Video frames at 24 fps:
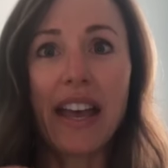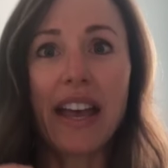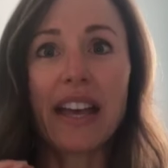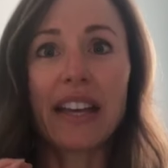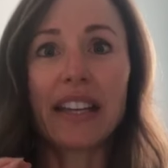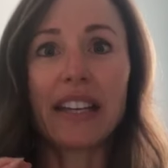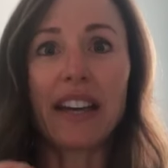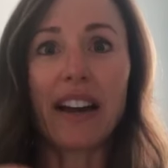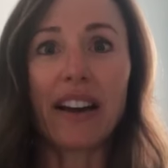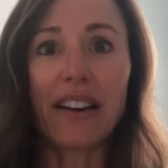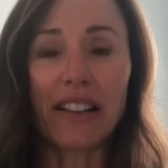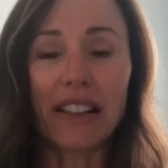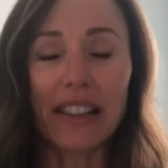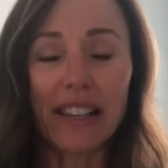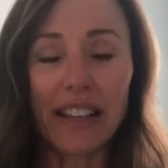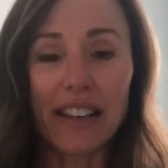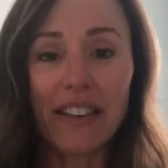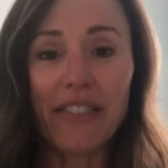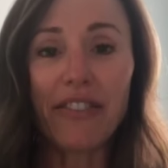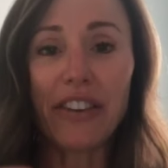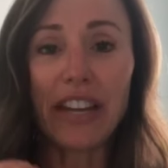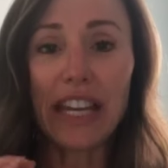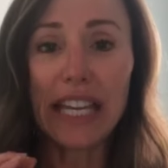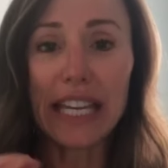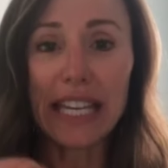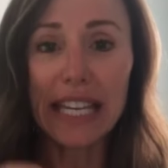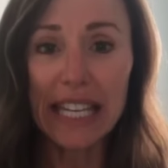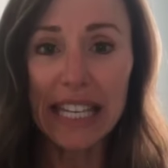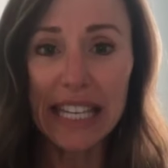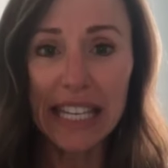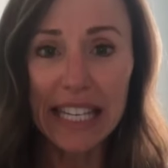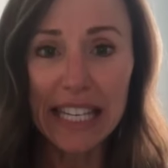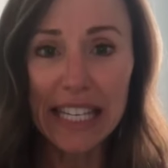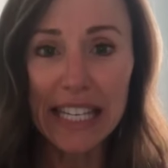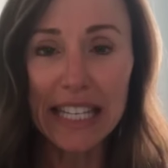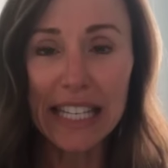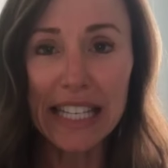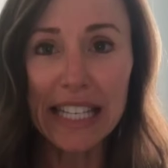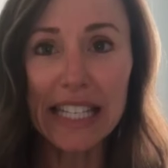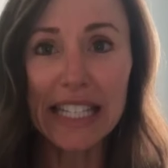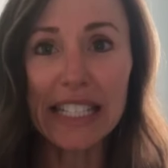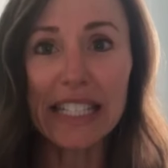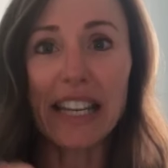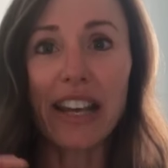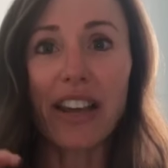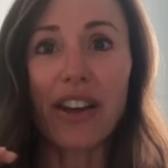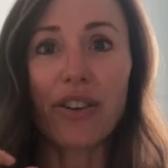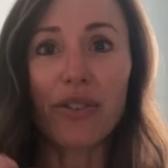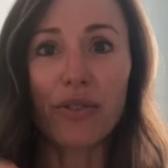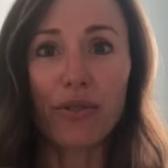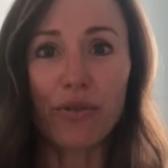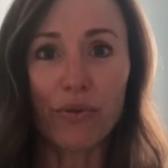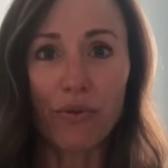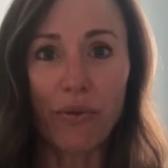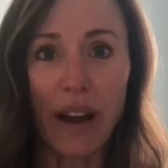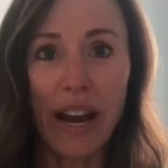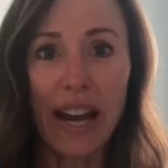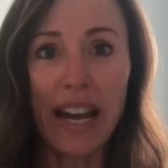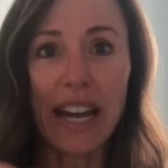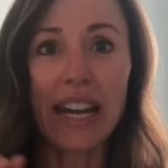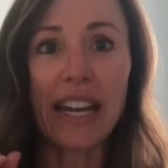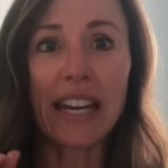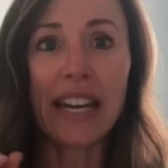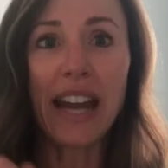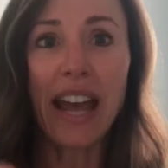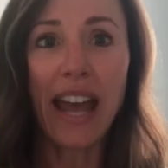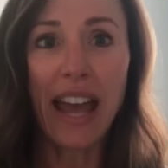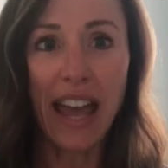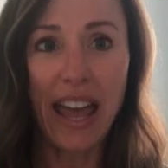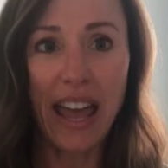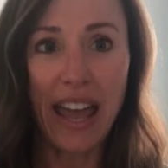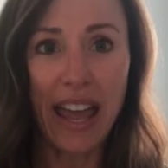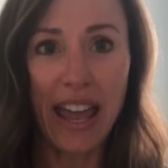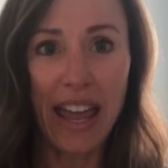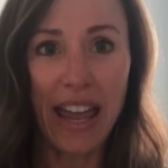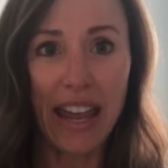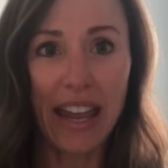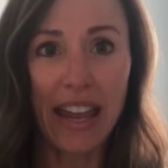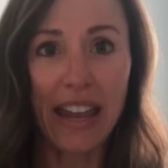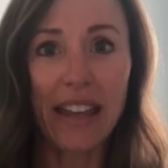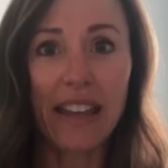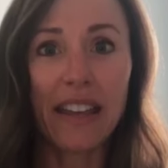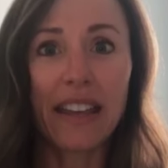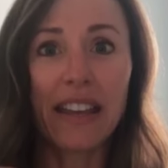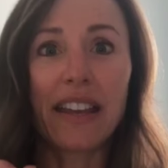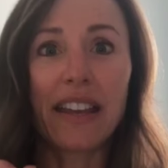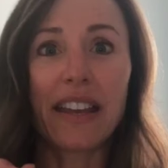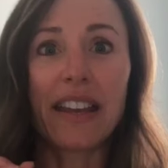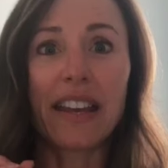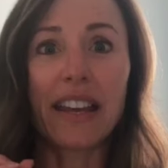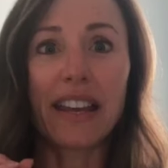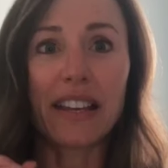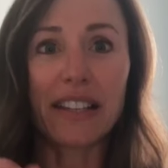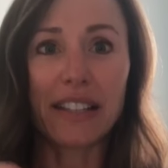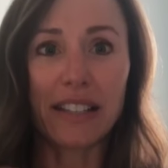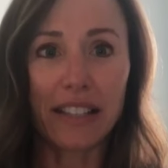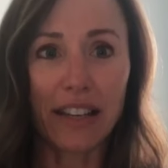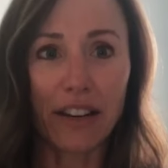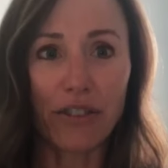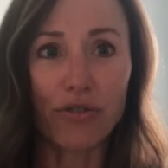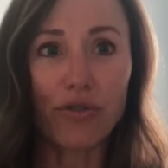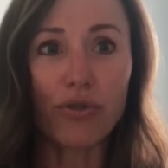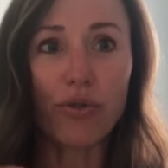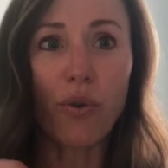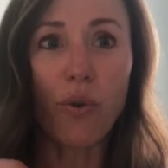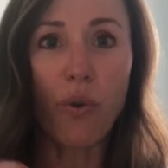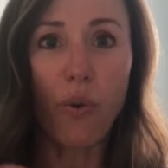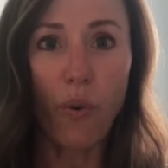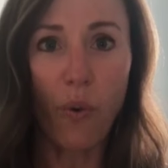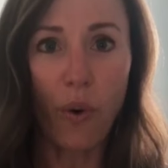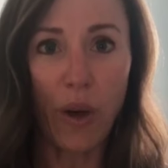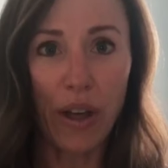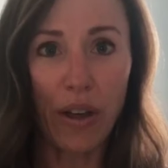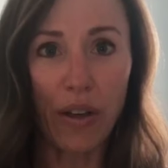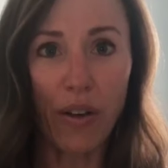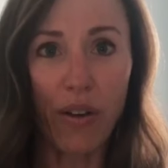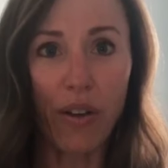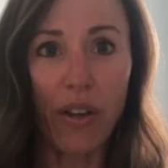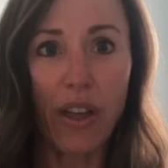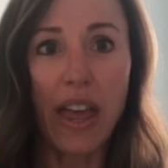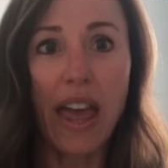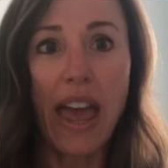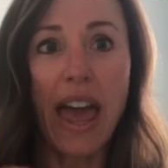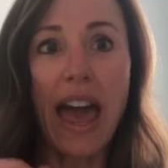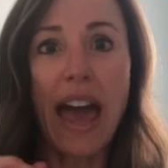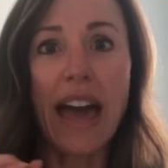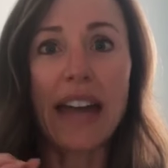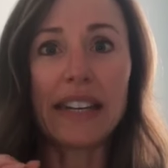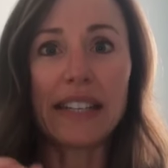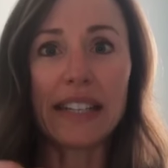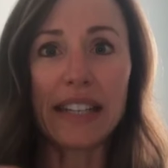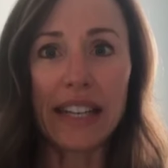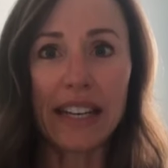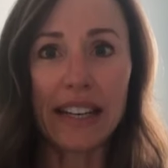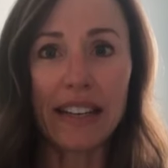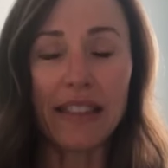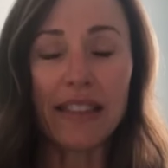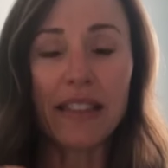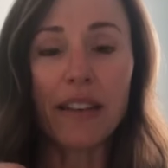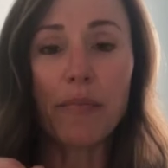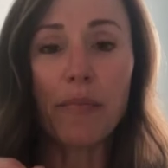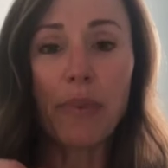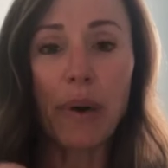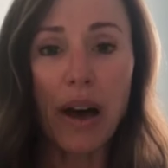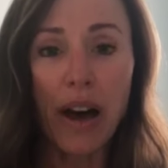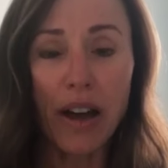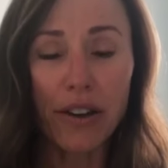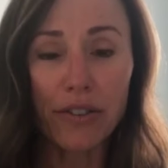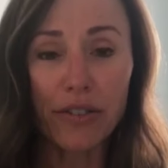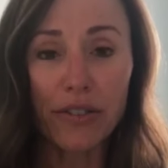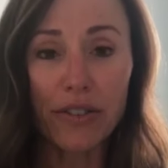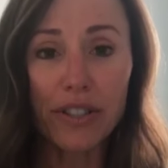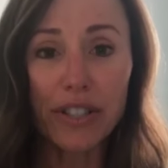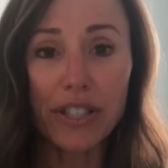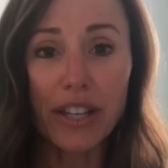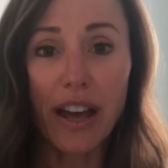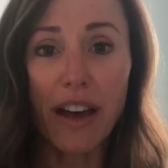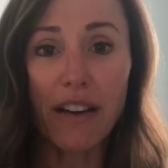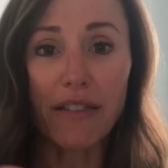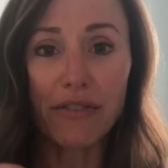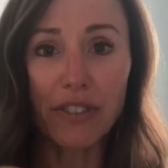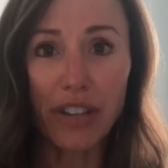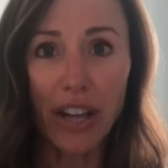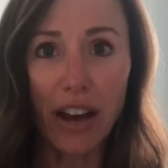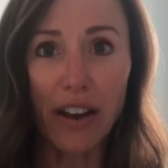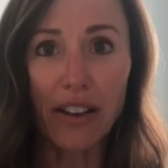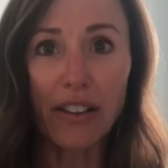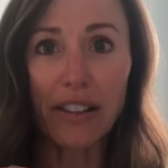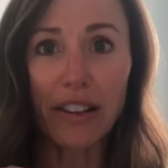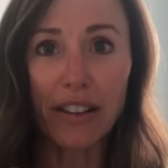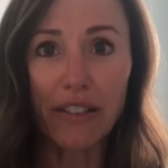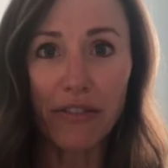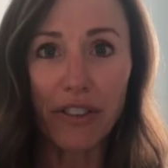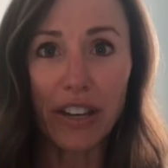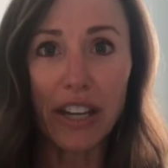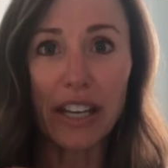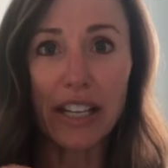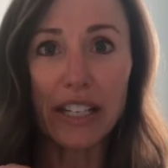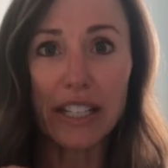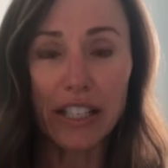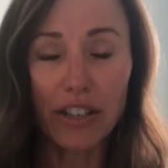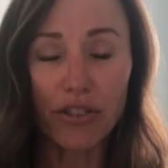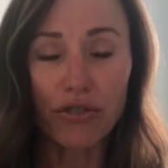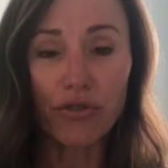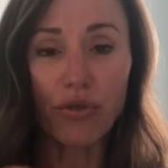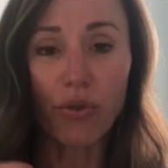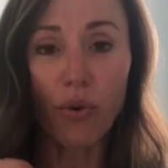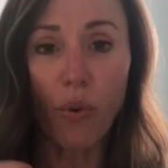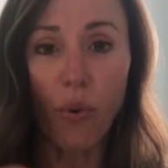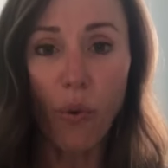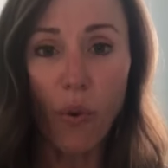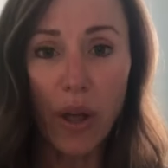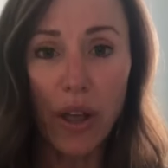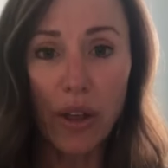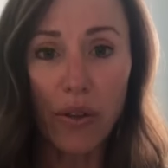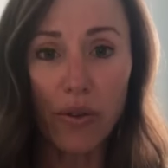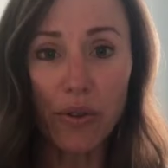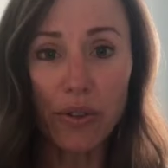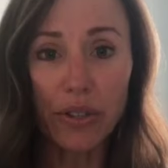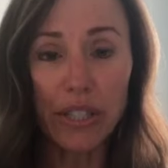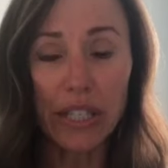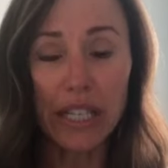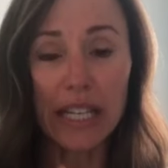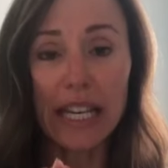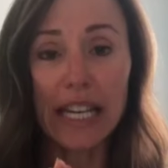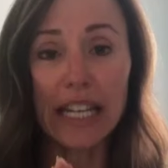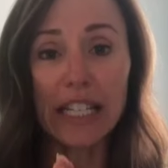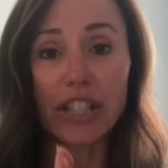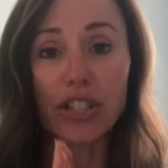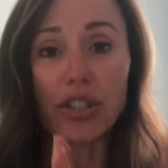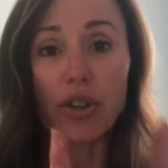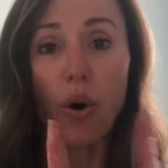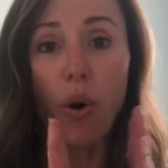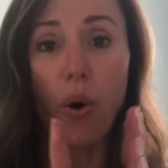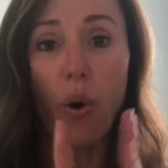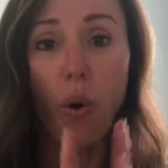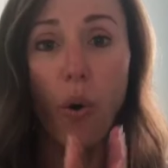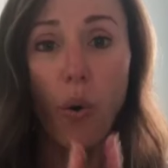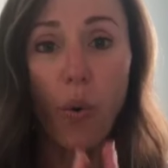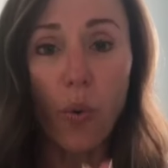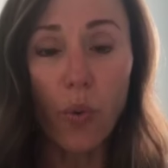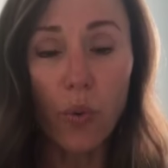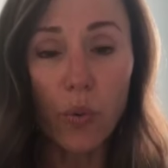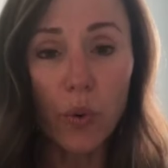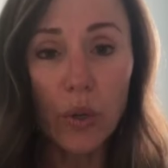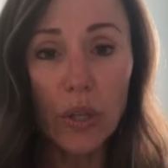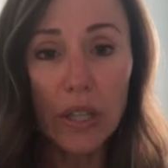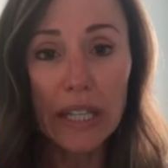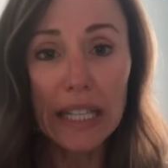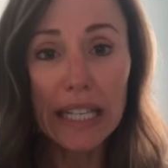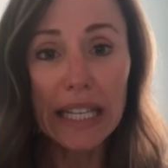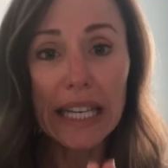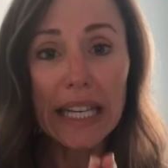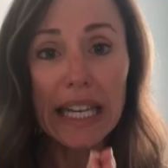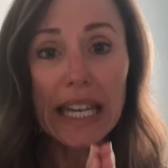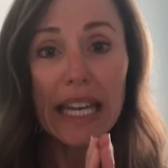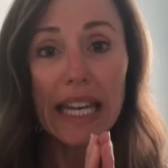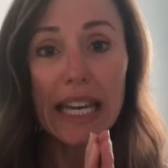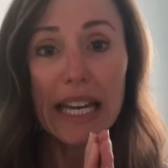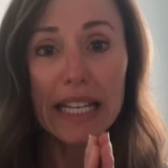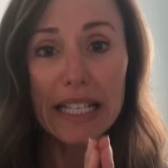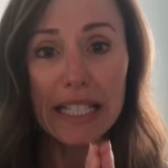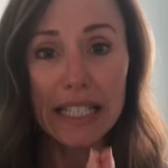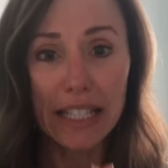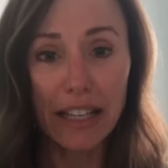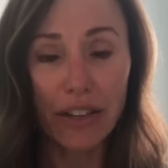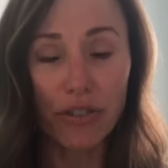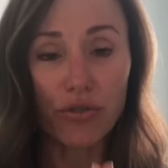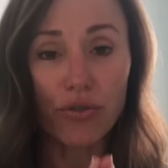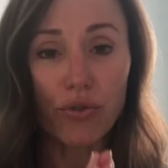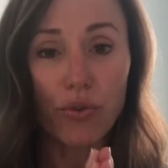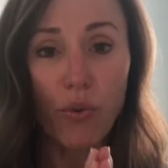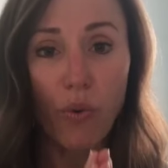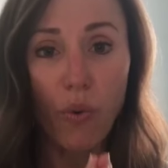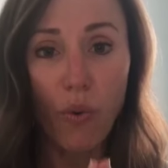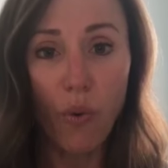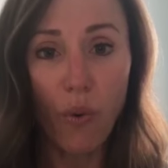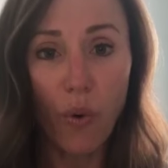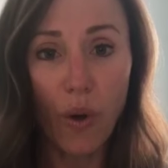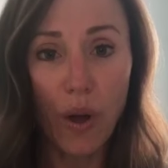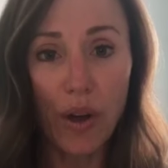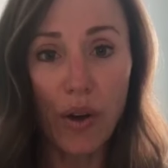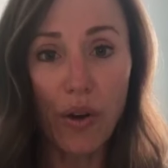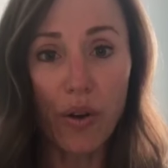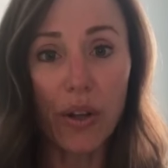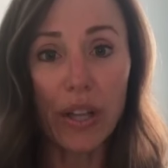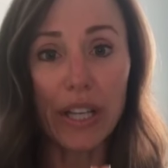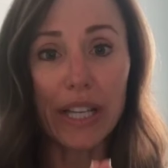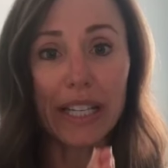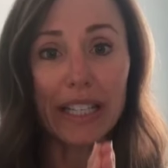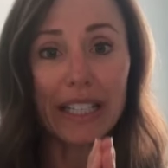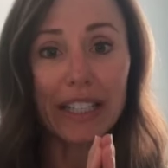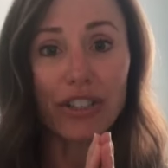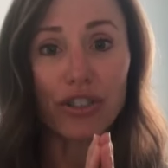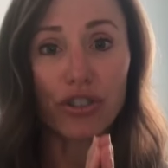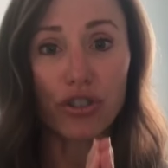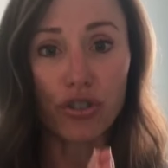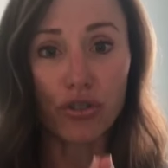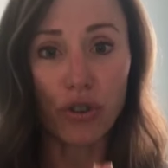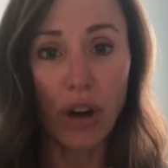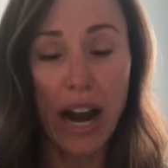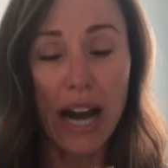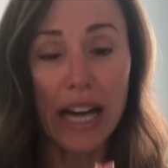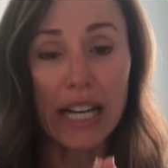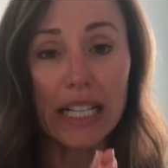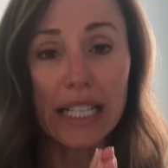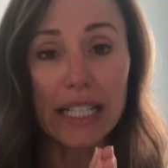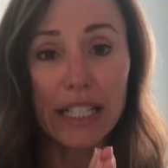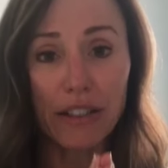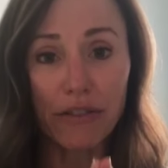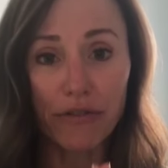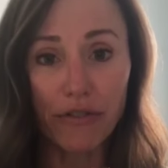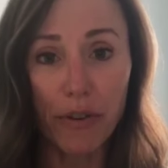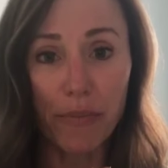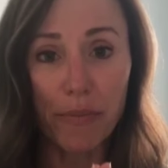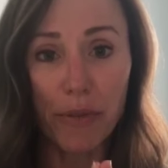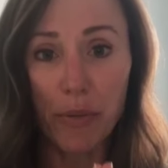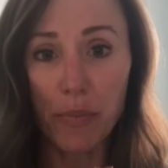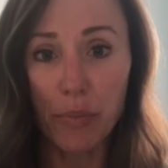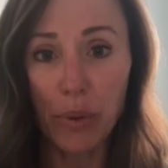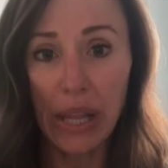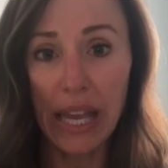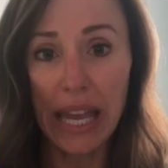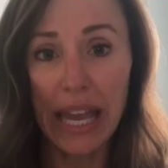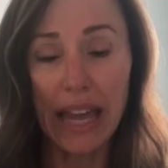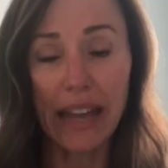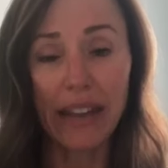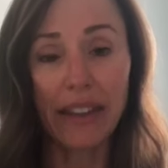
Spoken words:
Young Living is grade A essential oil, and in the bottles of Young Living essential oils, it's only essential oil extracted from the plant.